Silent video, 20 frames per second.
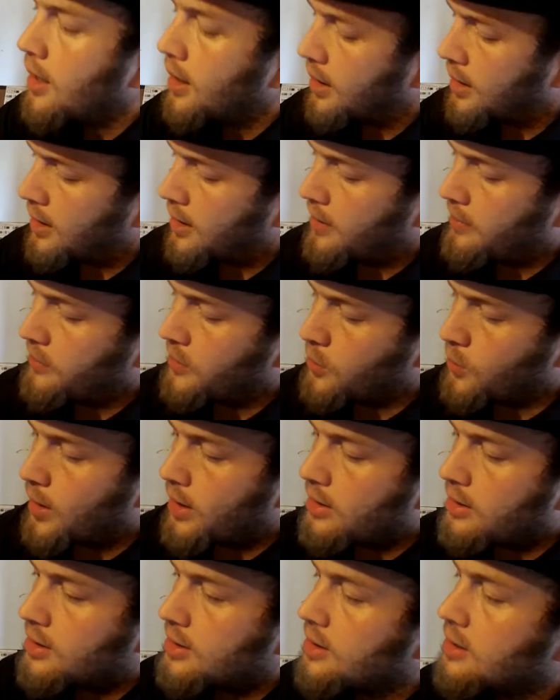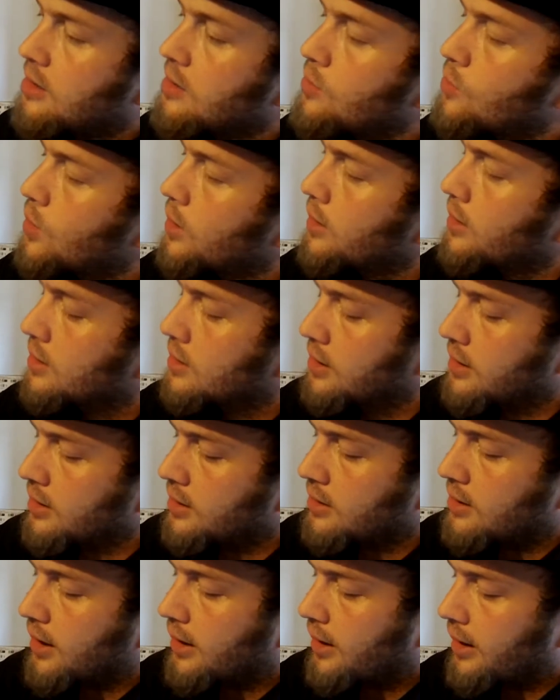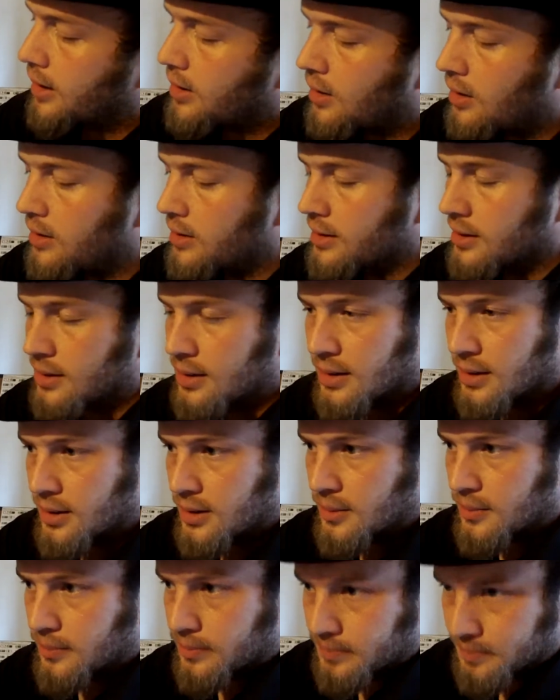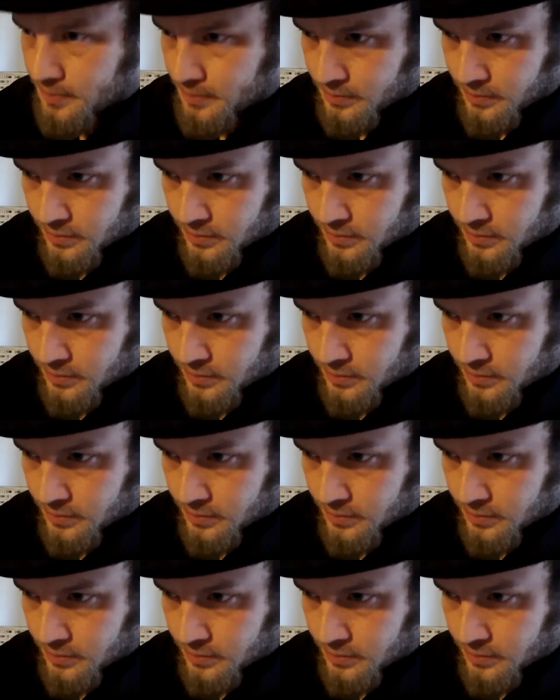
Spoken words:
The way the system works is, I call it a system.